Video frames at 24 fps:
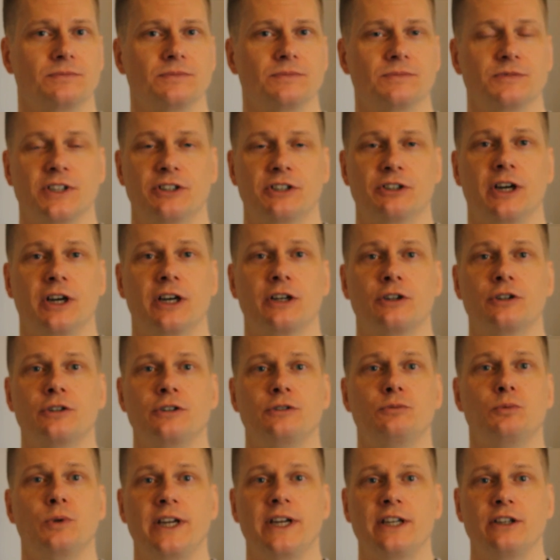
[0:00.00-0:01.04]
they're a
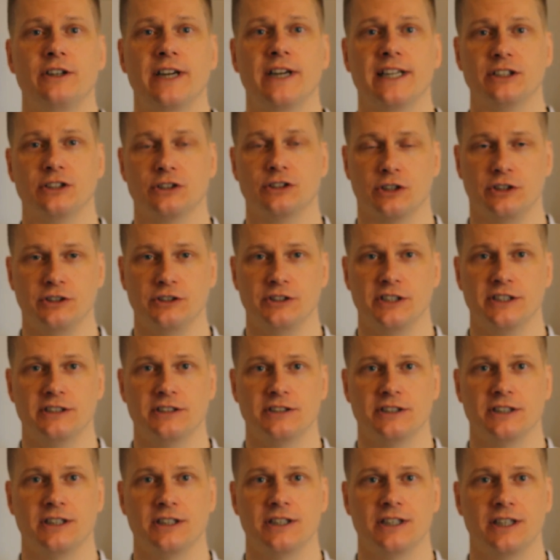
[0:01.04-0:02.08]
good way to get
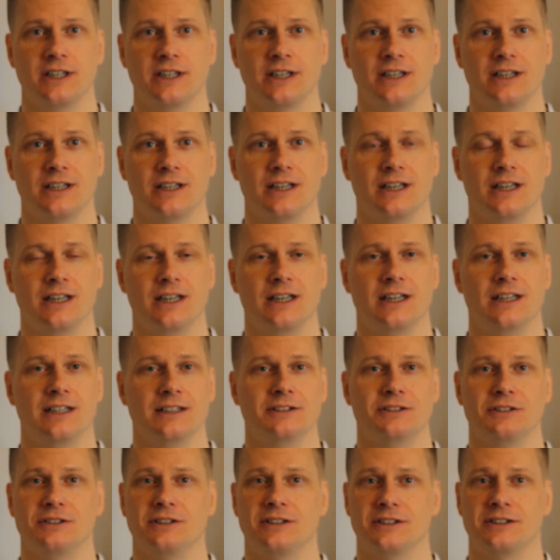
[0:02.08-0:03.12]
started,
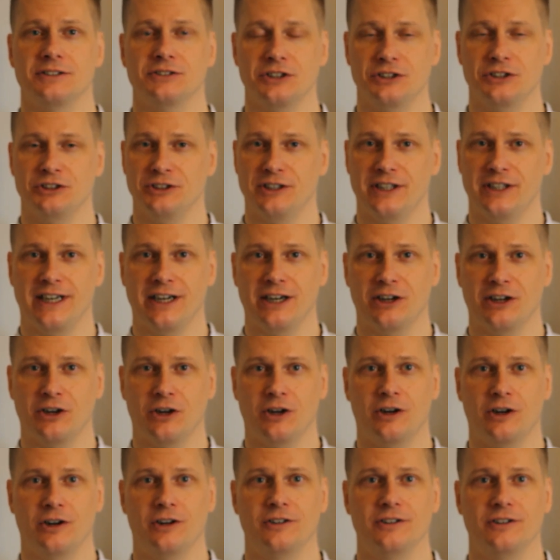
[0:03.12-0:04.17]
and since they
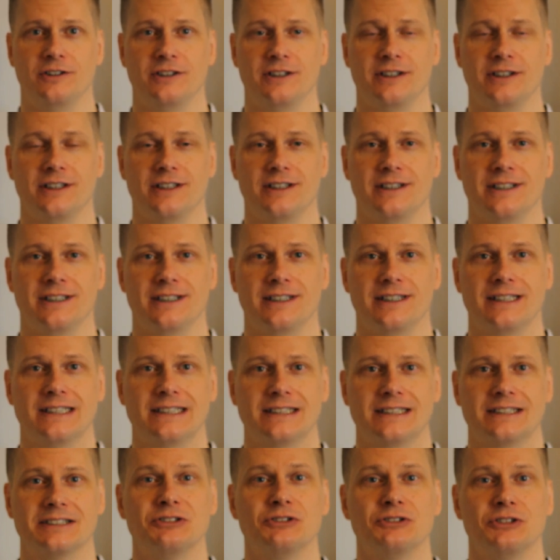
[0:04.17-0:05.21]
are
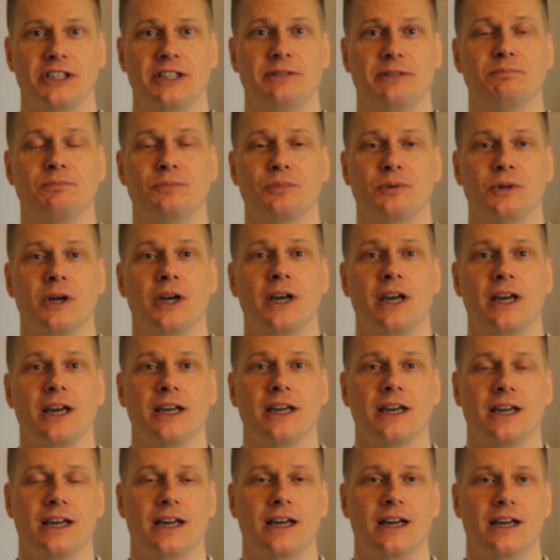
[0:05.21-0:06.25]
cheap,
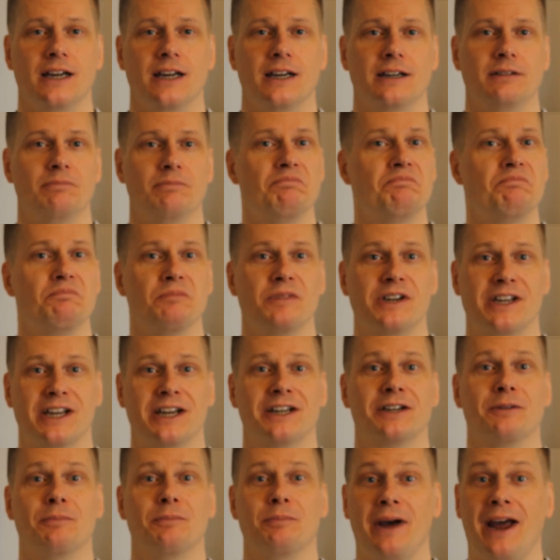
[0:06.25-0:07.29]

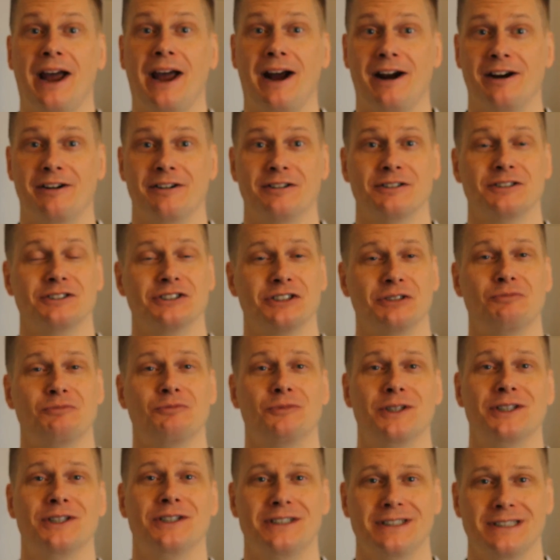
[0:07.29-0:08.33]
get a pair.
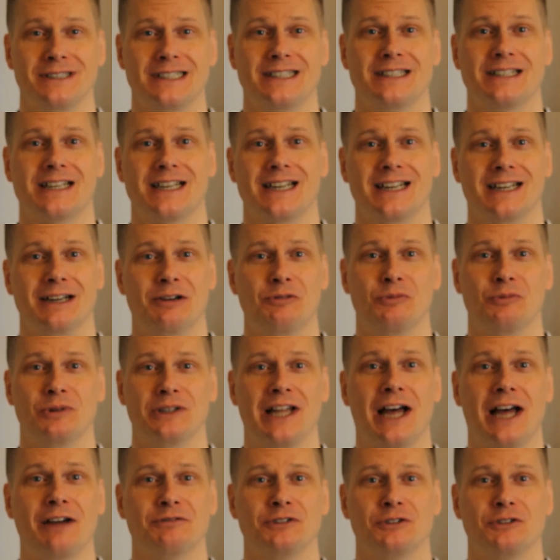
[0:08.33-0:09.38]
Someone will
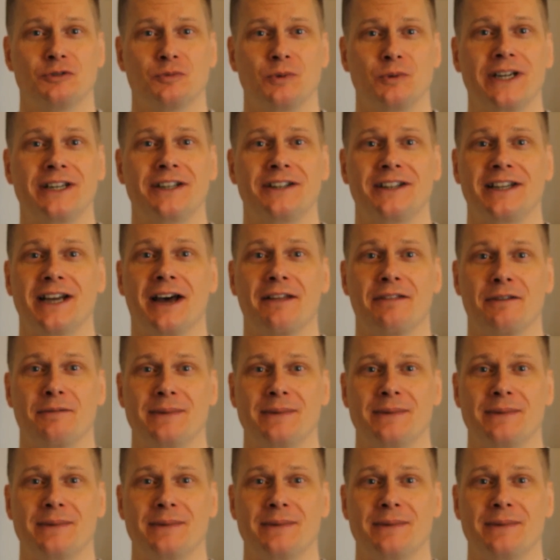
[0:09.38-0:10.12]
have to swing the other